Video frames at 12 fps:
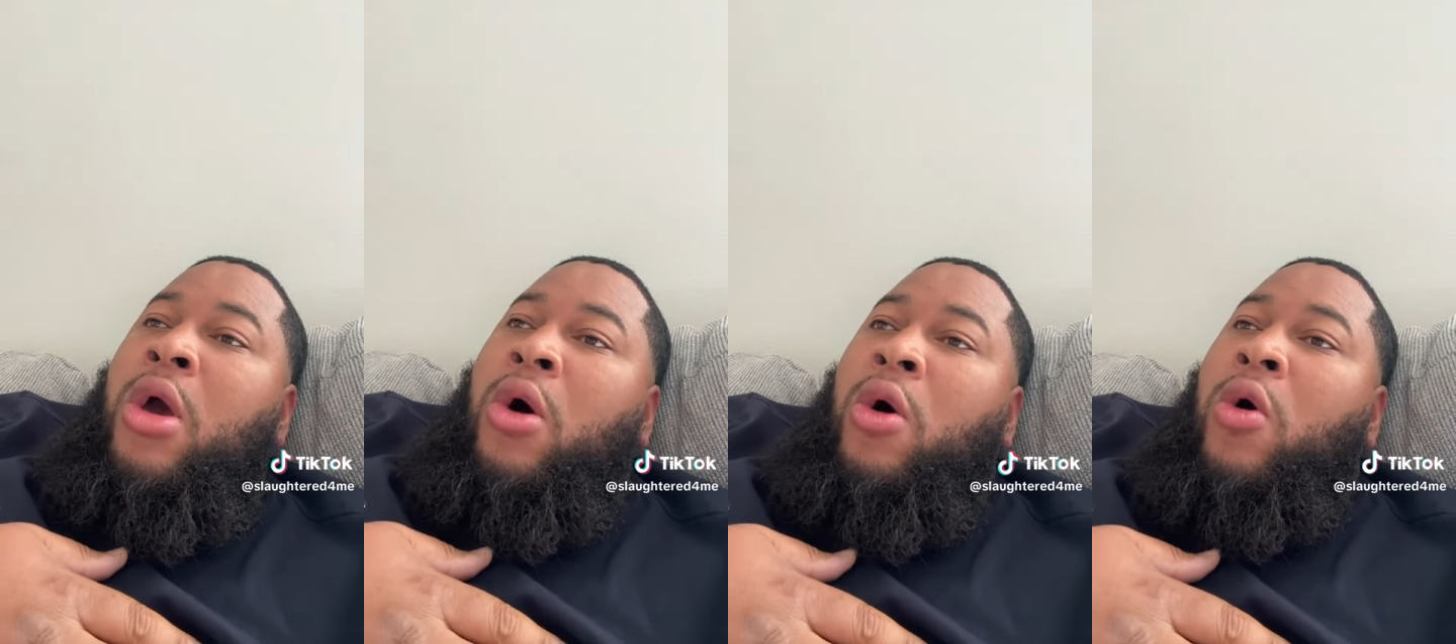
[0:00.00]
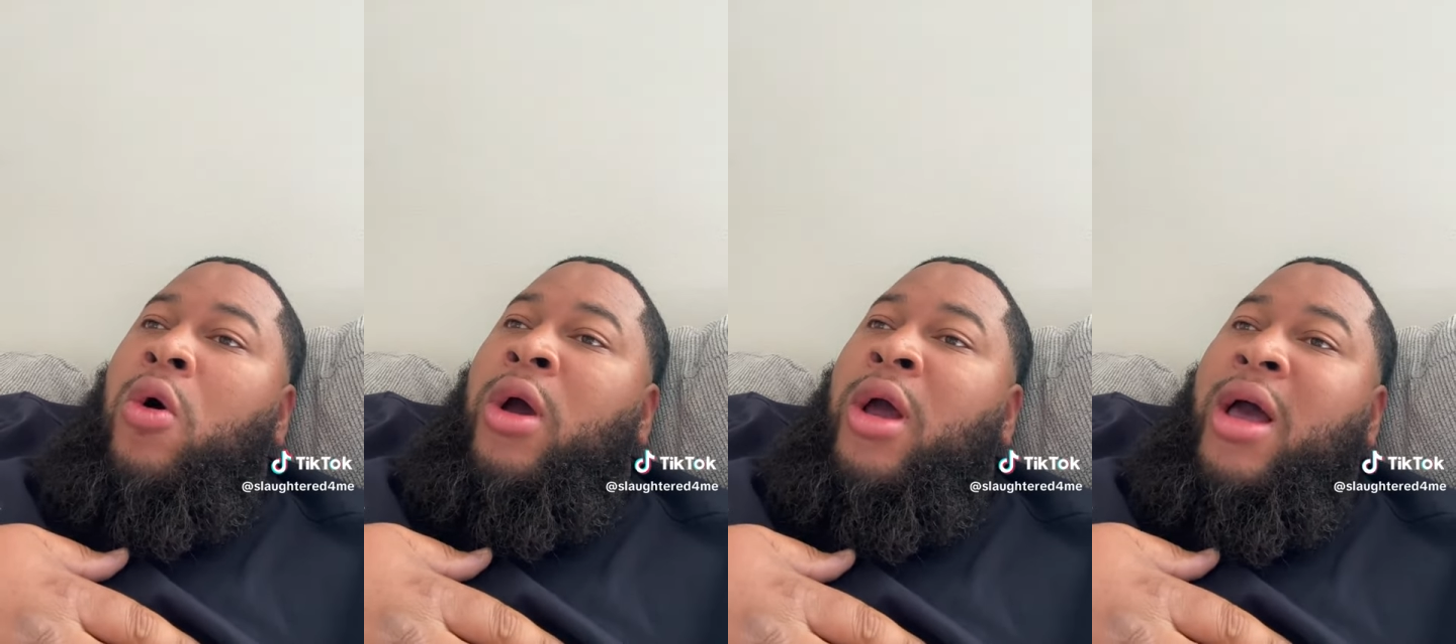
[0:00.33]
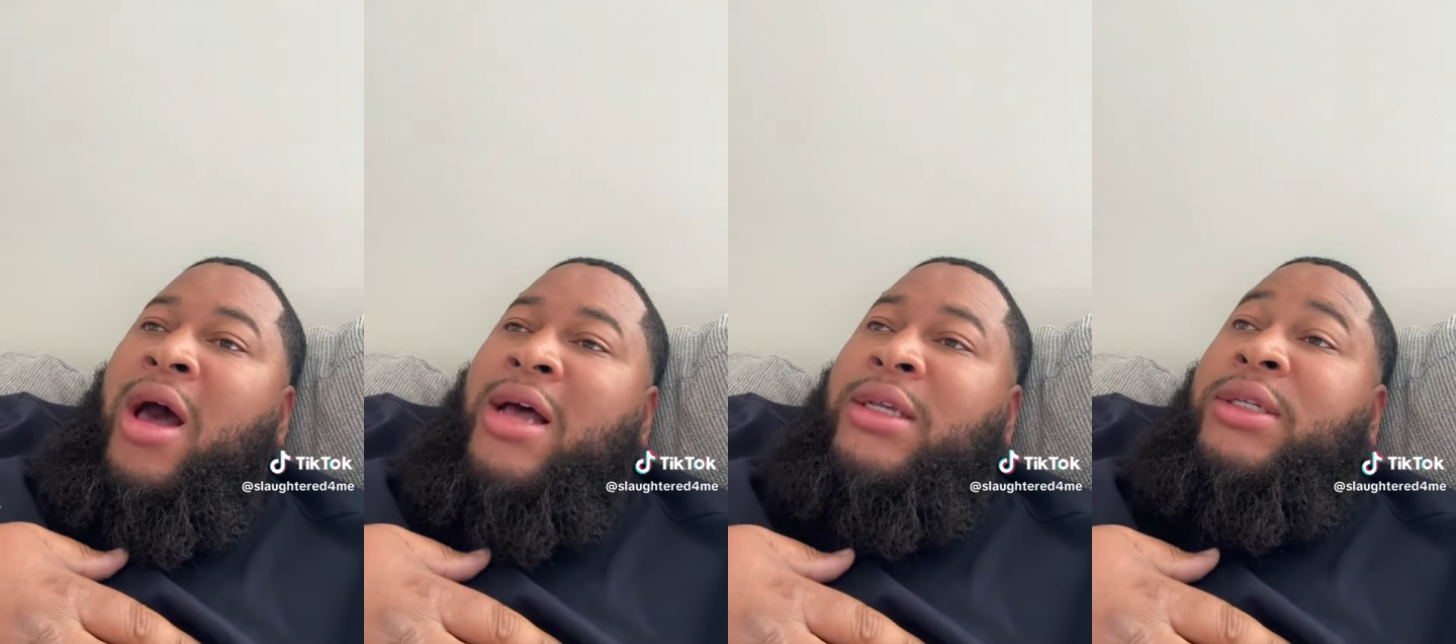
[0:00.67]
or
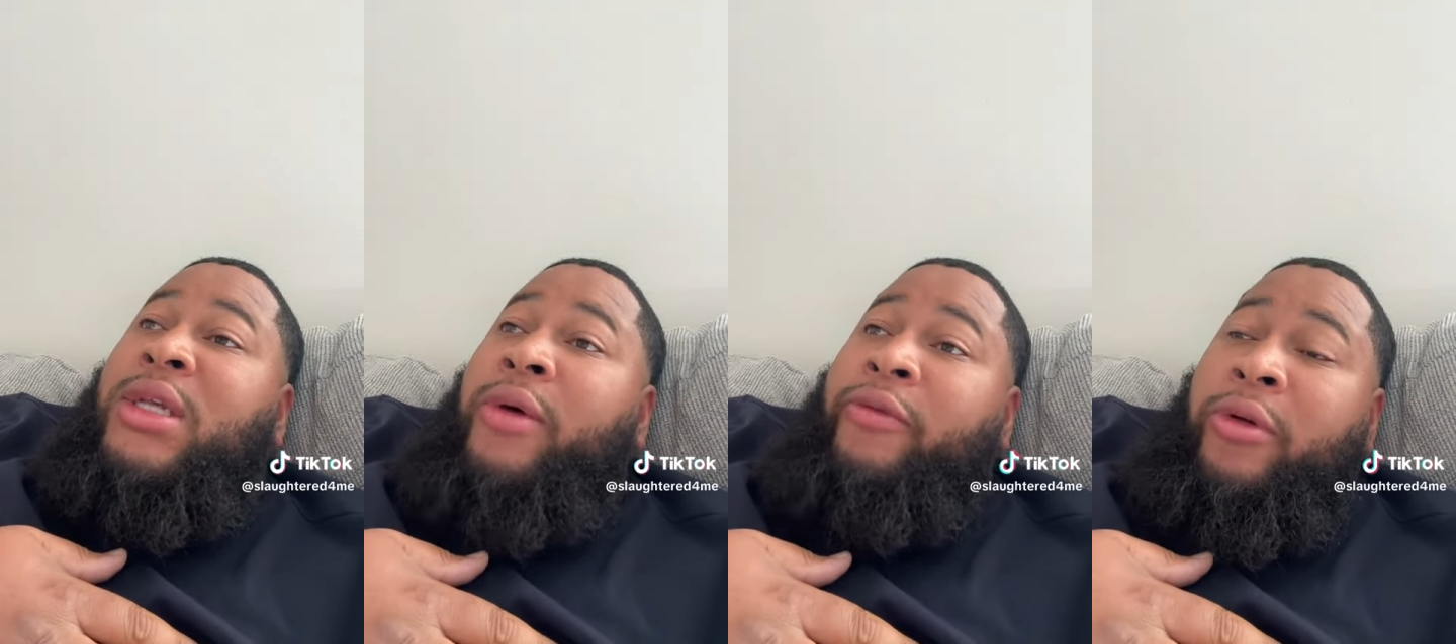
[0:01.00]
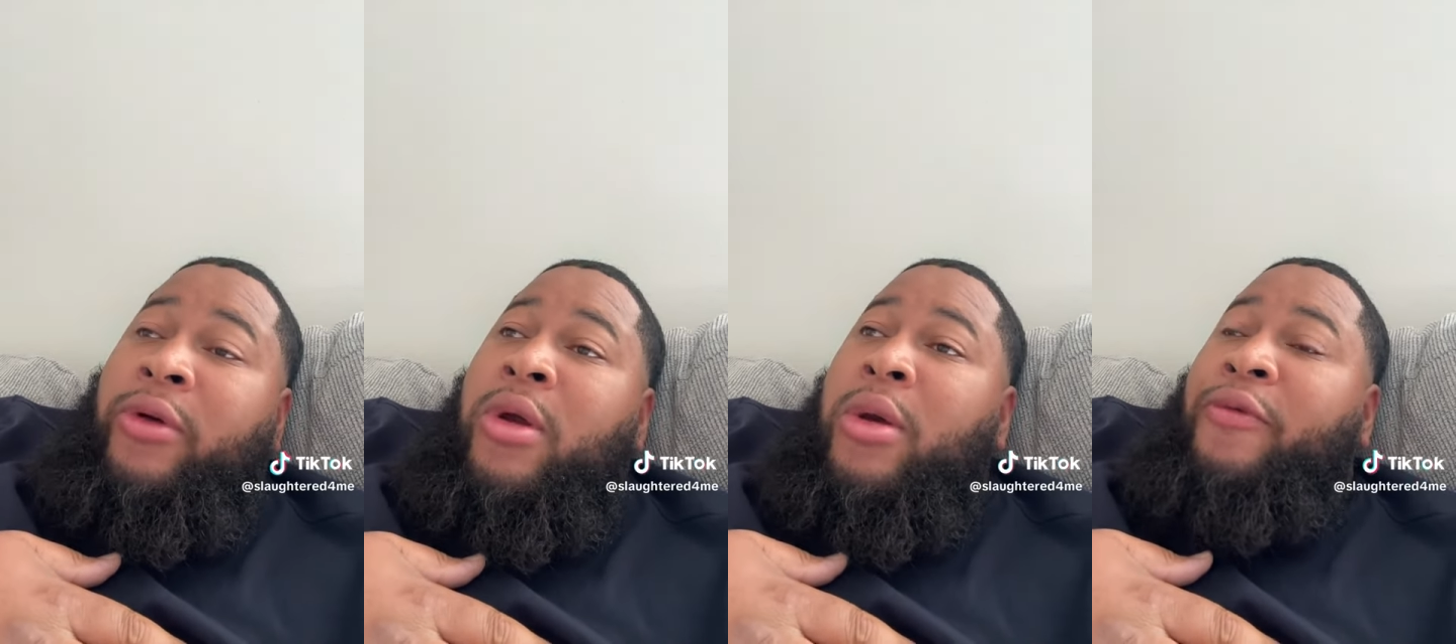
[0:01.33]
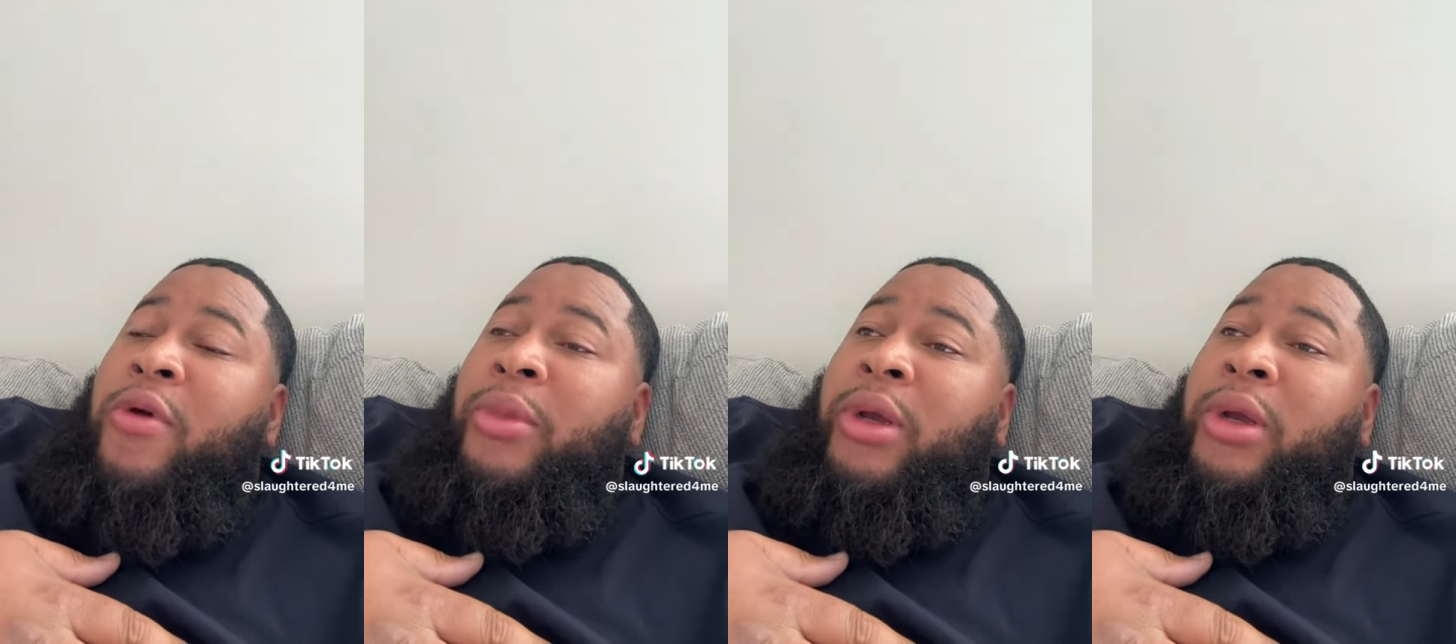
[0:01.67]
I suffered from the